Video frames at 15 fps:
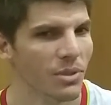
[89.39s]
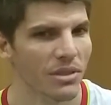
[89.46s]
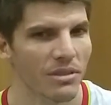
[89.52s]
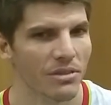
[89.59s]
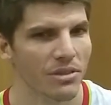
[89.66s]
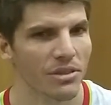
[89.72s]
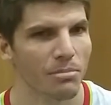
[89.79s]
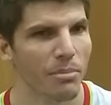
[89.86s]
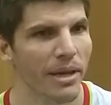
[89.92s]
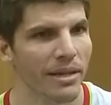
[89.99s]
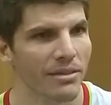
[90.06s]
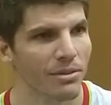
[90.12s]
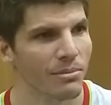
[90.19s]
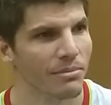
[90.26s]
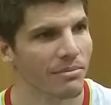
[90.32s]
they still kind of
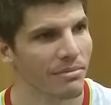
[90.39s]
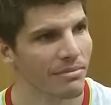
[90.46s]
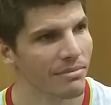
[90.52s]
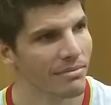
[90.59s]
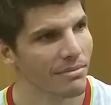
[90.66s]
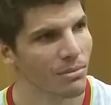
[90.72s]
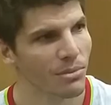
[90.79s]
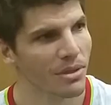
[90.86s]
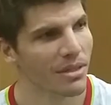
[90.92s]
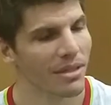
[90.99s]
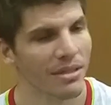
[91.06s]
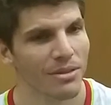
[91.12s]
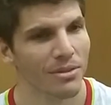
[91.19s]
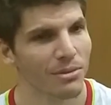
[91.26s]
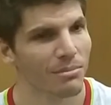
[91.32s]
go at it.
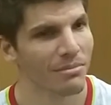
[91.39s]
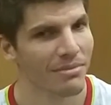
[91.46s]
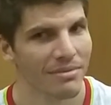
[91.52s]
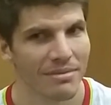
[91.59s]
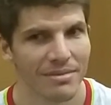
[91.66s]
Killed.